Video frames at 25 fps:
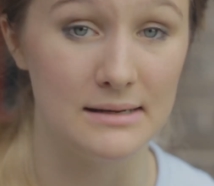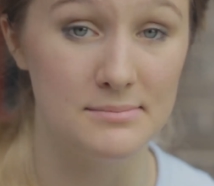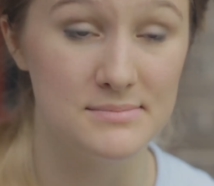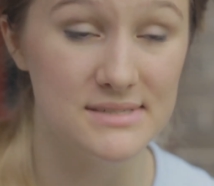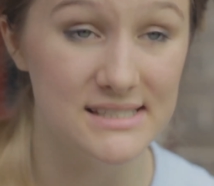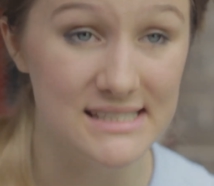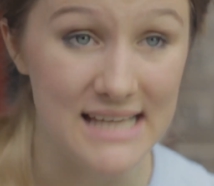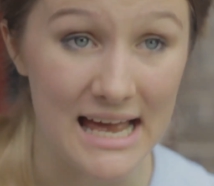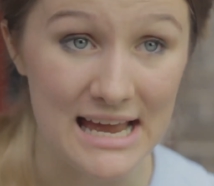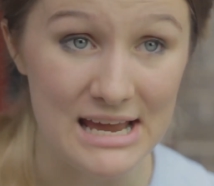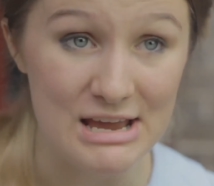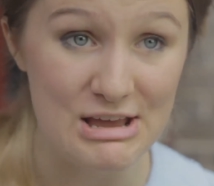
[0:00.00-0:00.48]
I'm
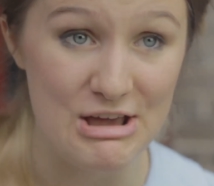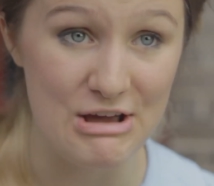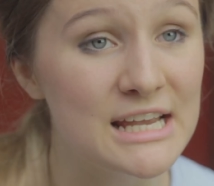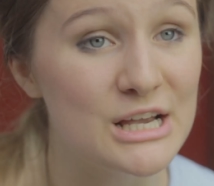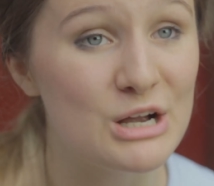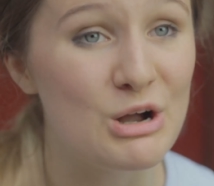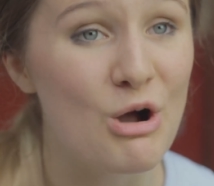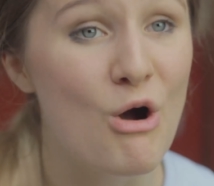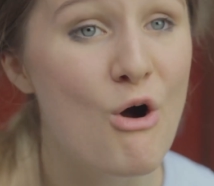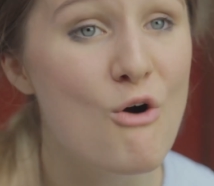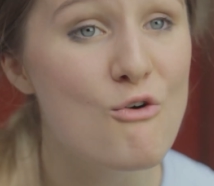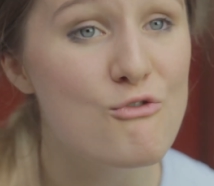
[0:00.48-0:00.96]

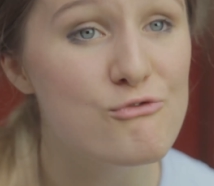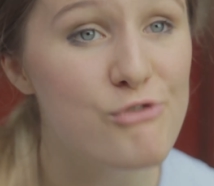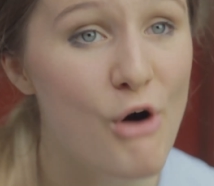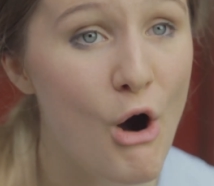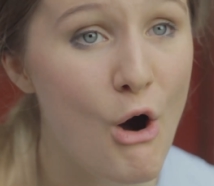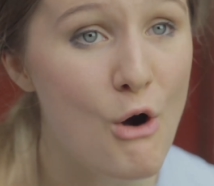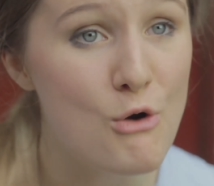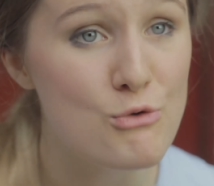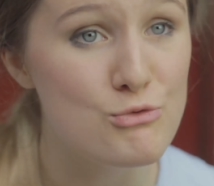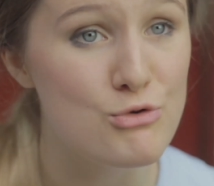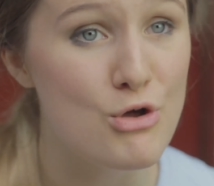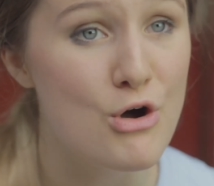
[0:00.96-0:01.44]
saying,
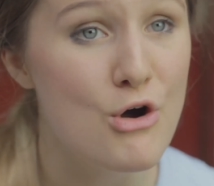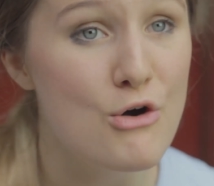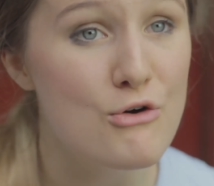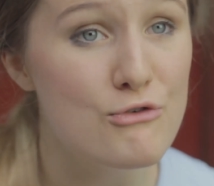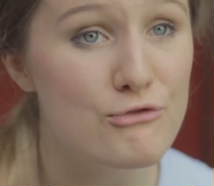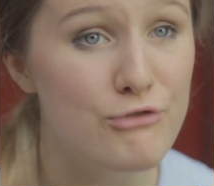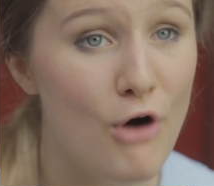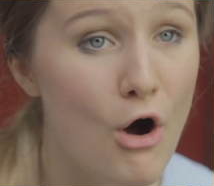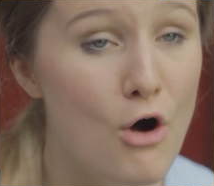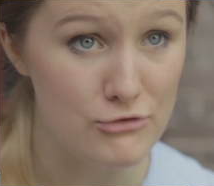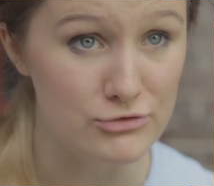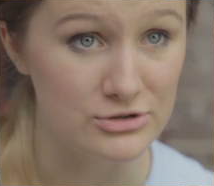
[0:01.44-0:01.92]
phone,
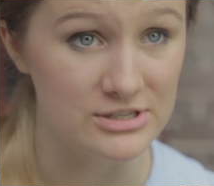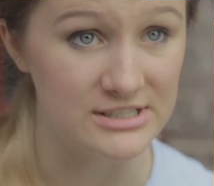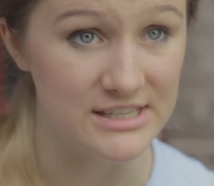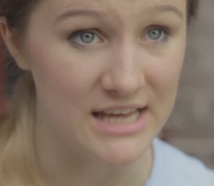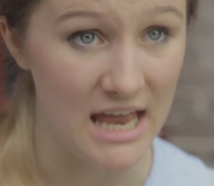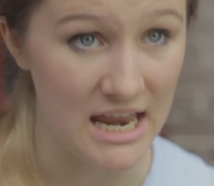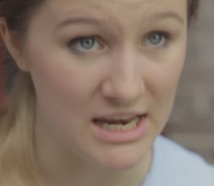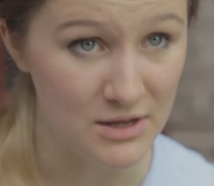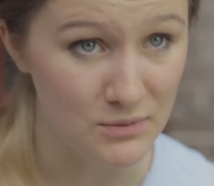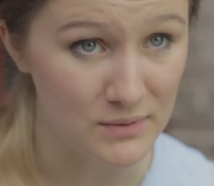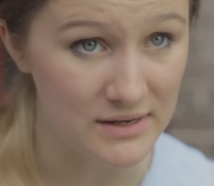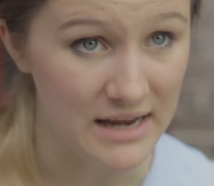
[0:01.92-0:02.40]
does
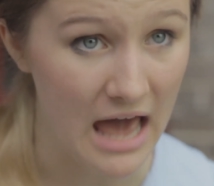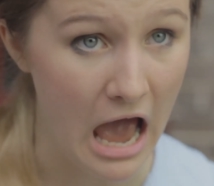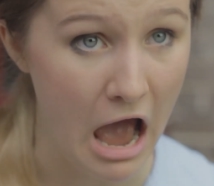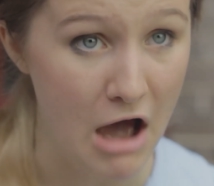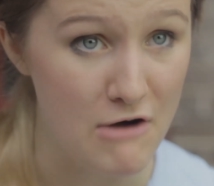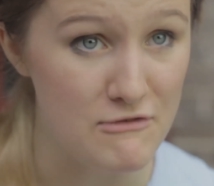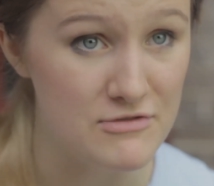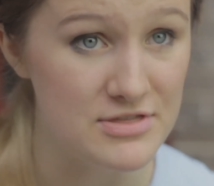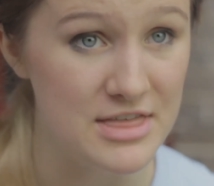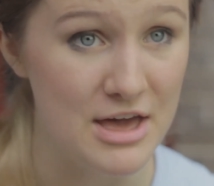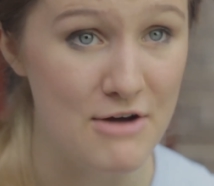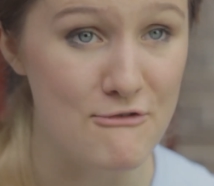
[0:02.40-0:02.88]
anyone
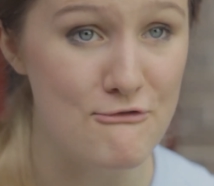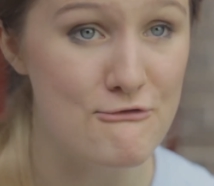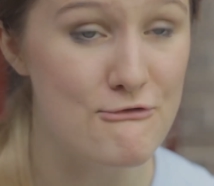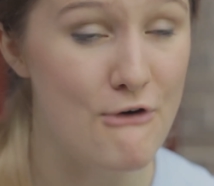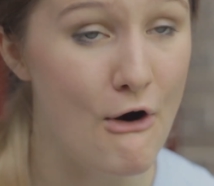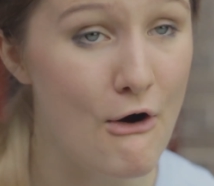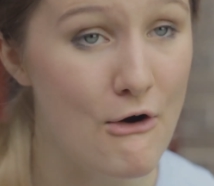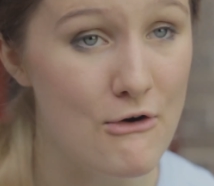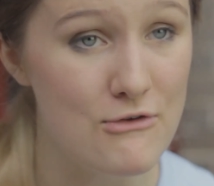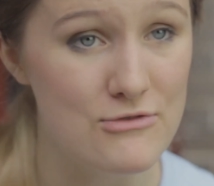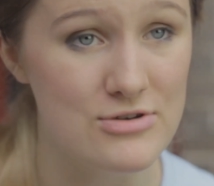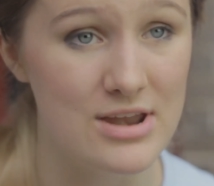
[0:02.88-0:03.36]
have their
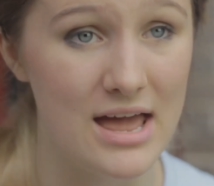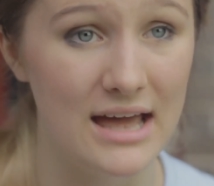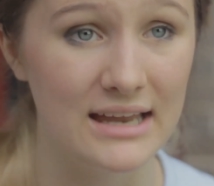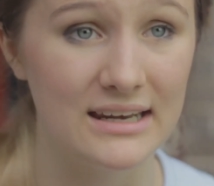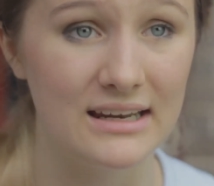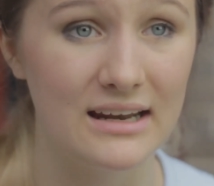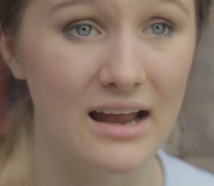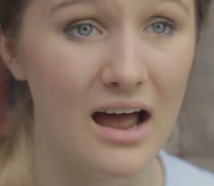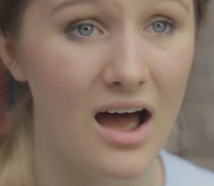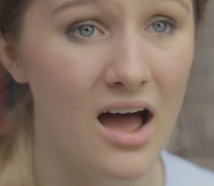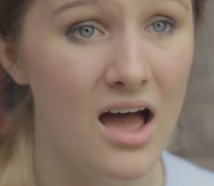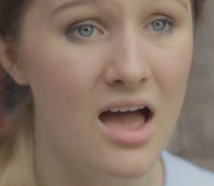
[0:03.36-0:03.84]
phone?
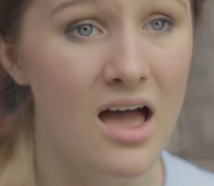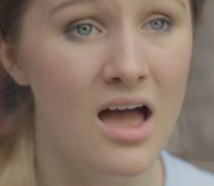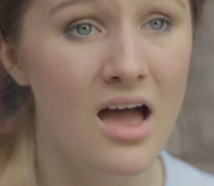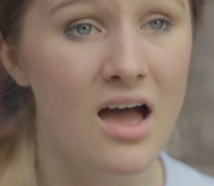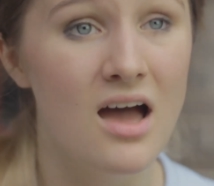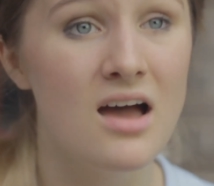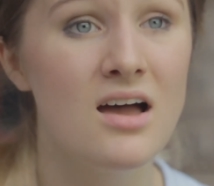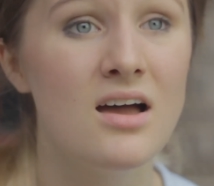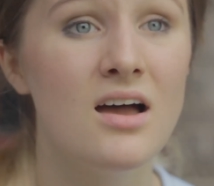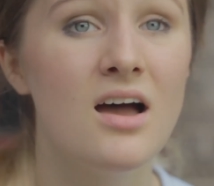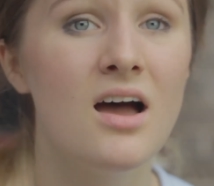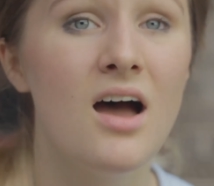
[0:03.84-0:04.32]
And
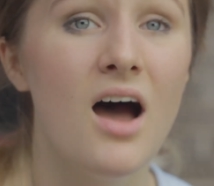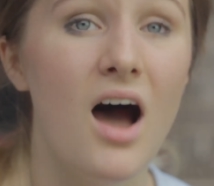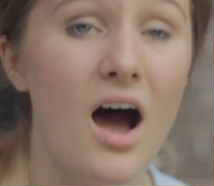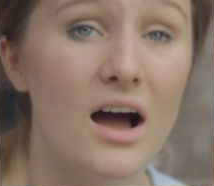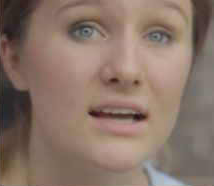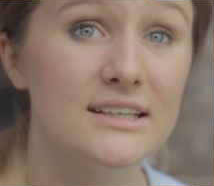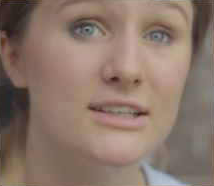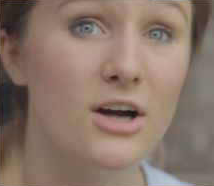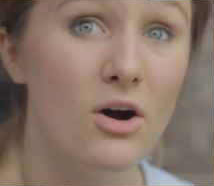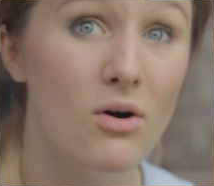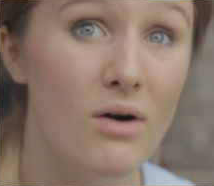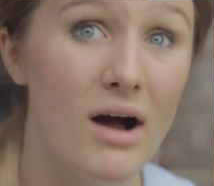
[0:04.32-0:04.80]
I
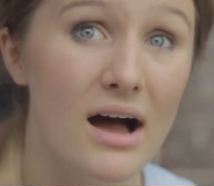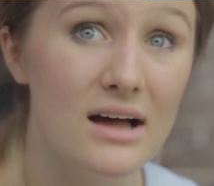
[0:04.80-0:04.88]
go